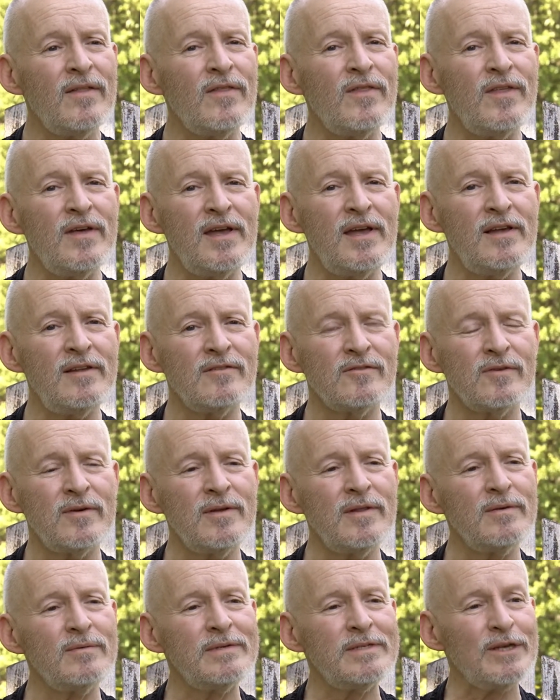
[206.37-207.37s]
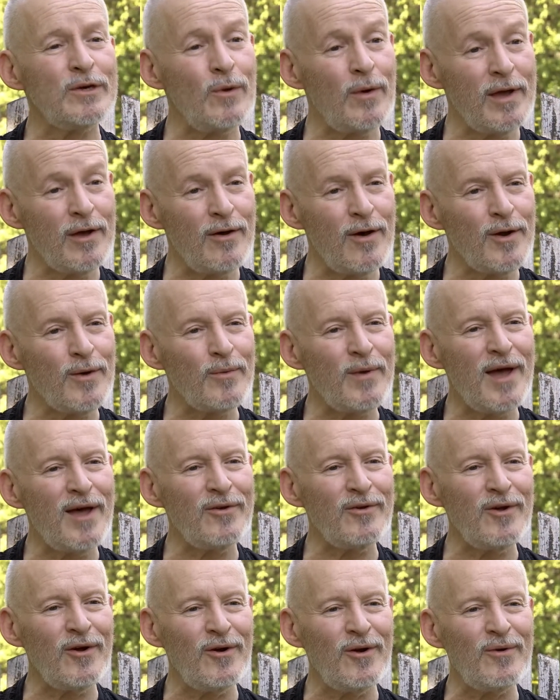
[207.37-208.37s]
the history that was going on
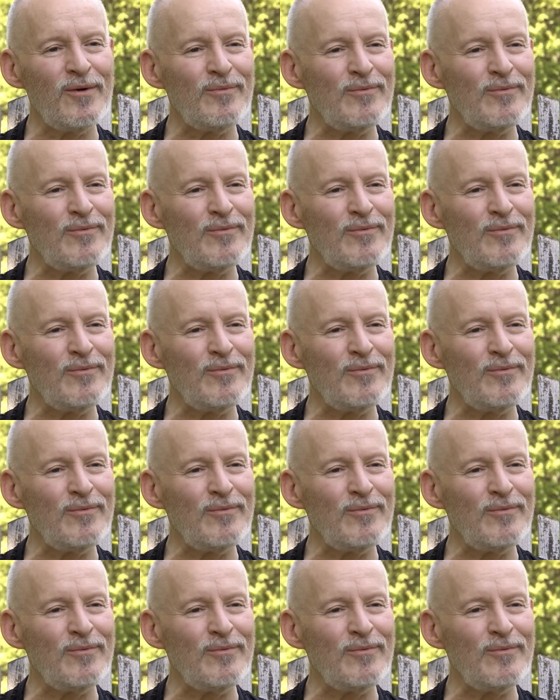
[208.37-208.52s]
around her,